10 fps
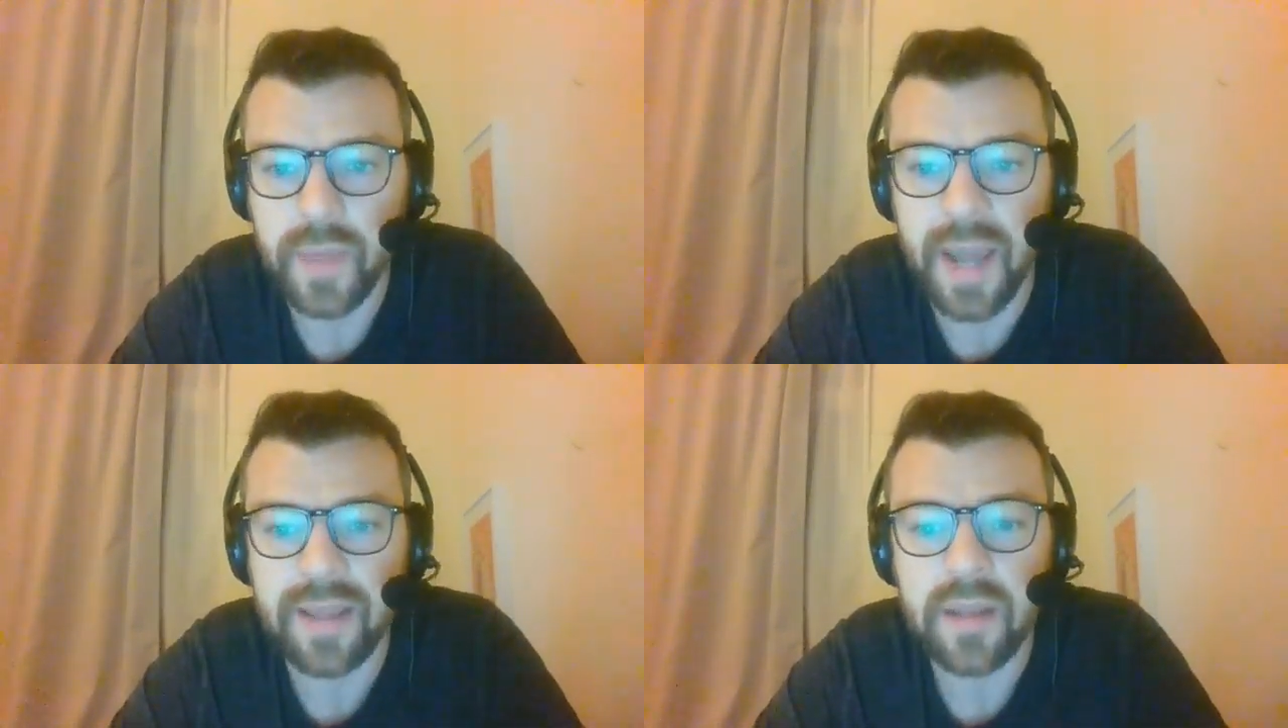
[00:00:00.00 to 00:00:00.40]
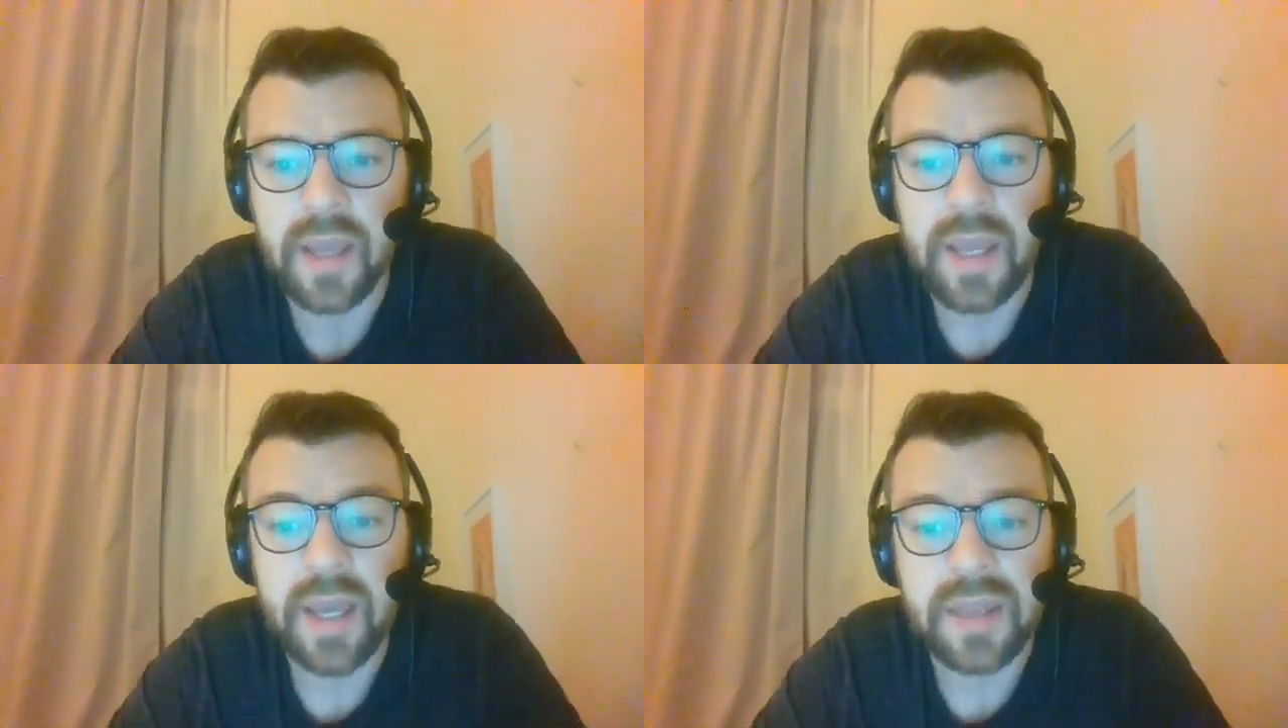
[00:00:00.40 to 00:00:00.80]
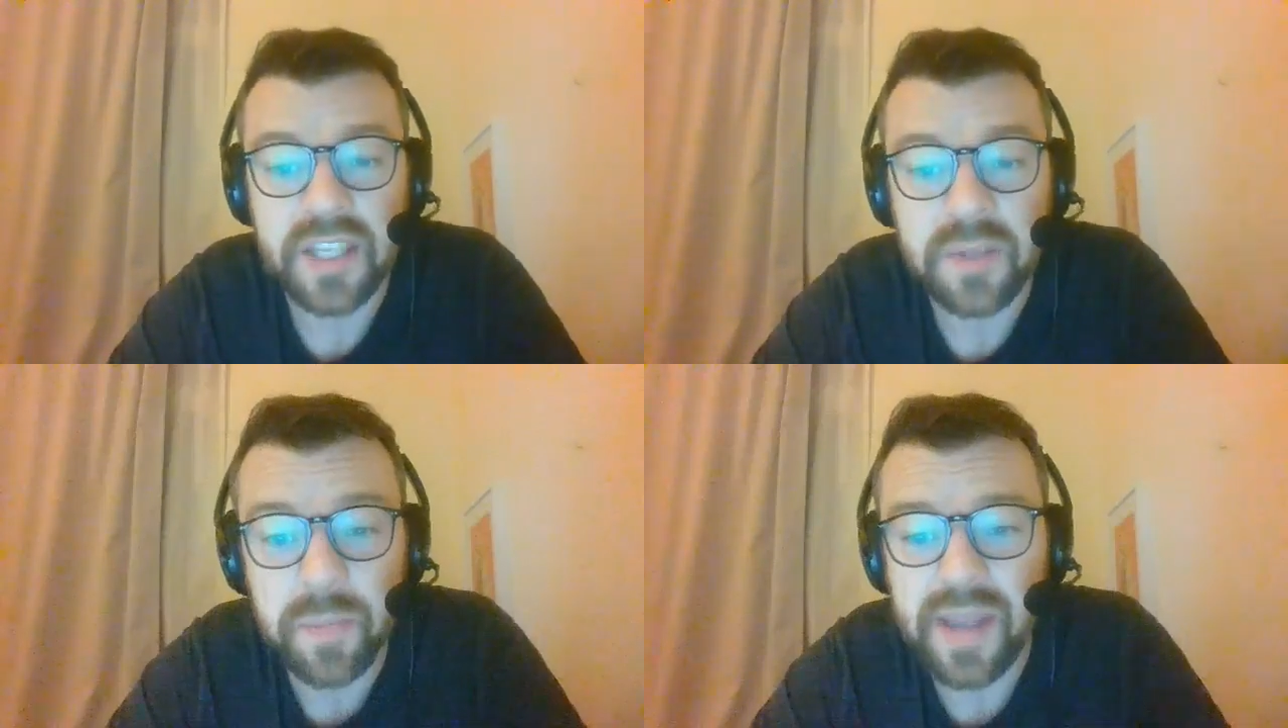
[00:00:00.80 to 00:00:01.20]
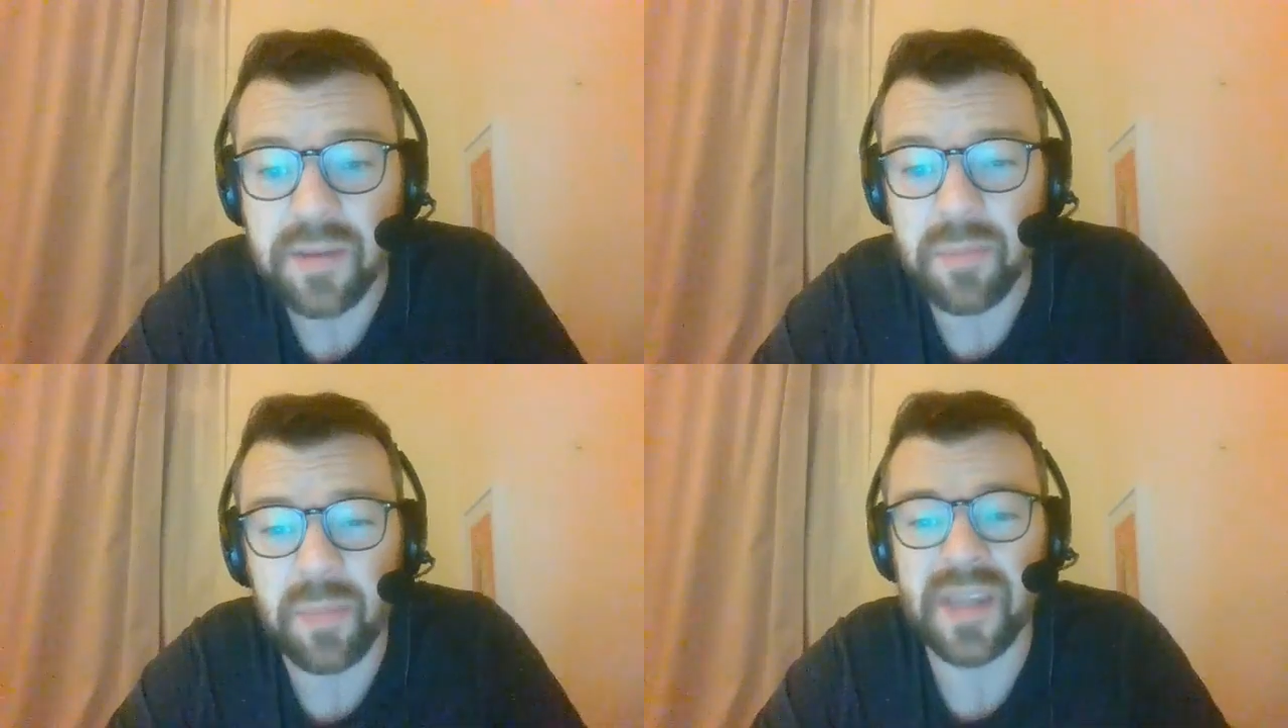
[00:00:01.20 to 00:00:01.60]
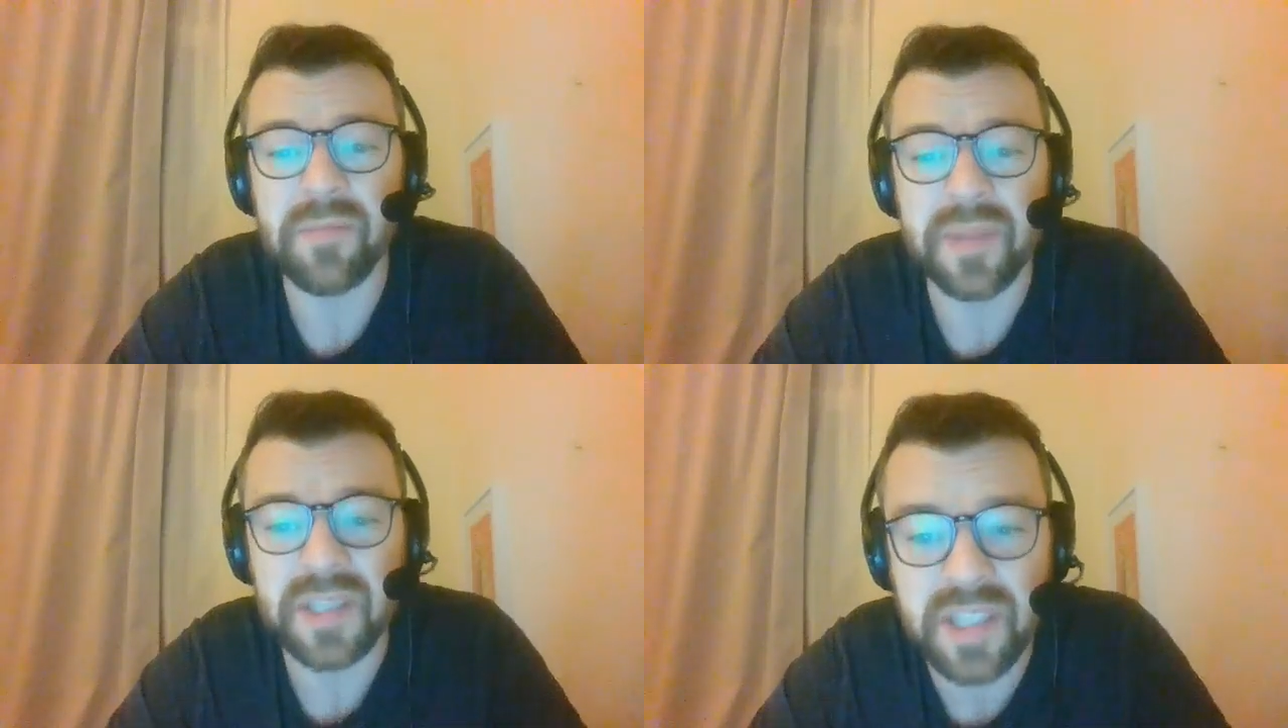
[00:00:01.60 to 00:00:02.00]
and despite
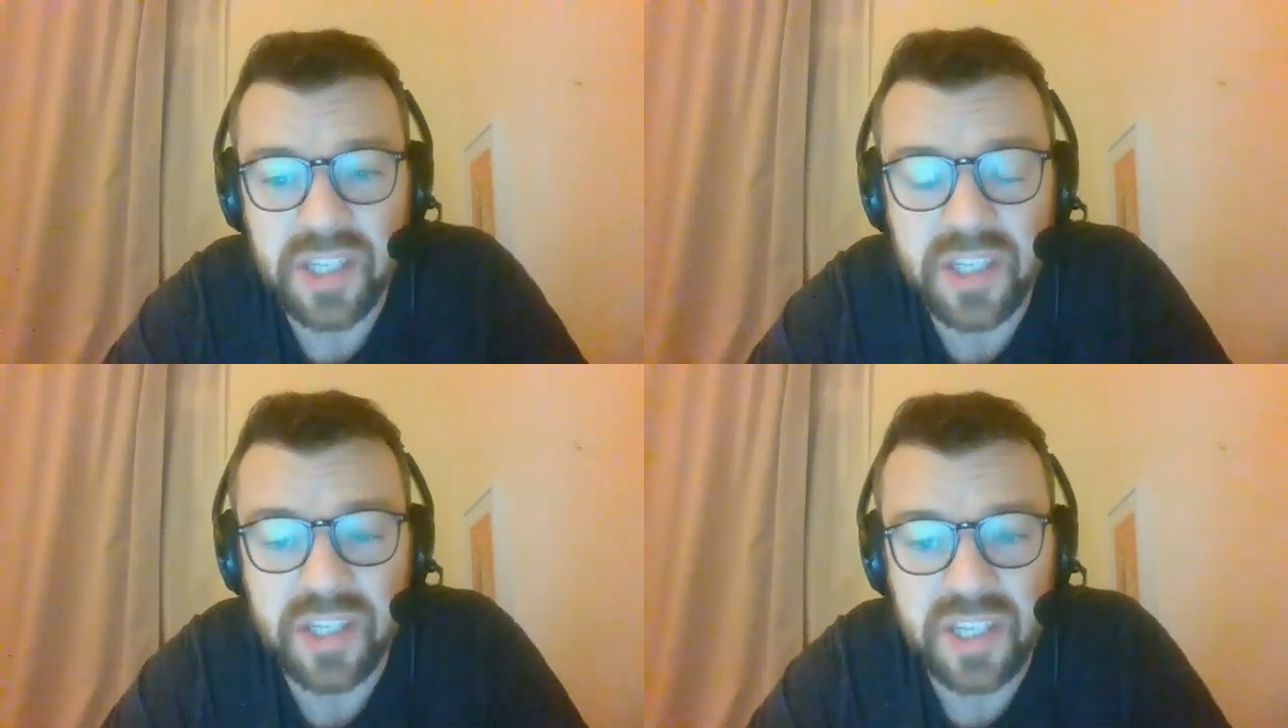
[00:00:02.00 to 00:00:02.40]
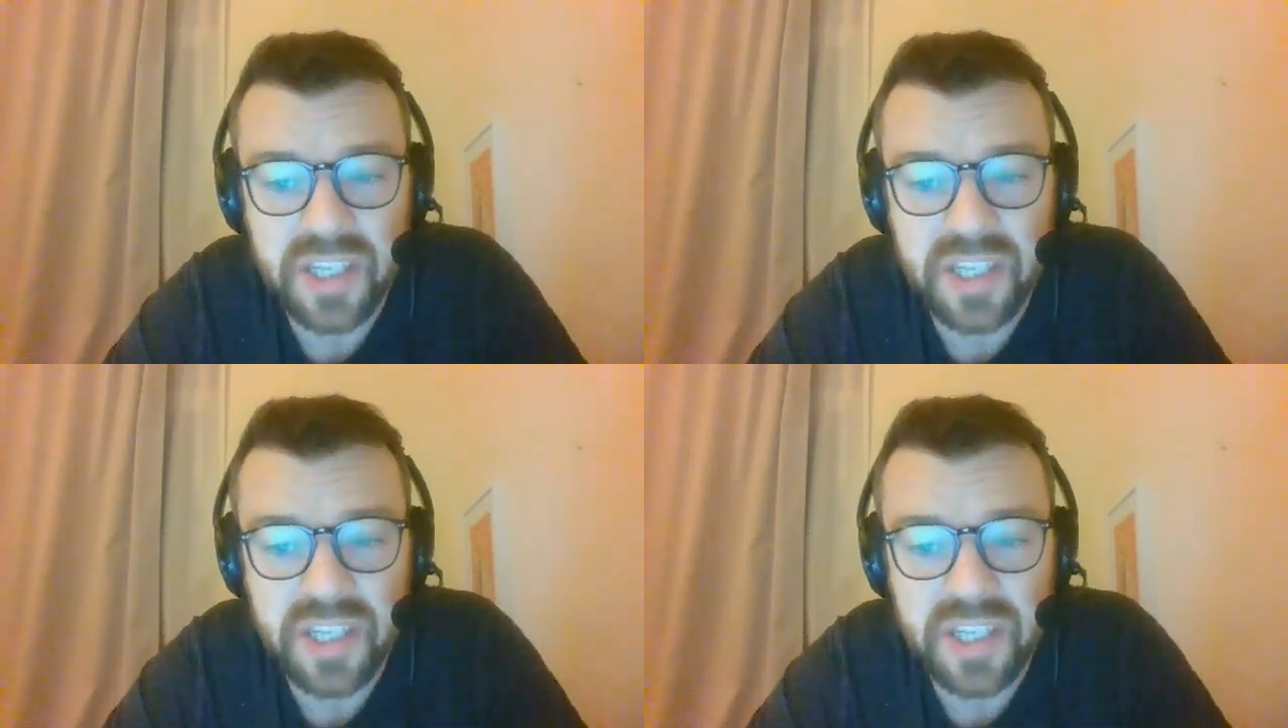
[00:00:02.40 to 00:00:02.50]
being besieged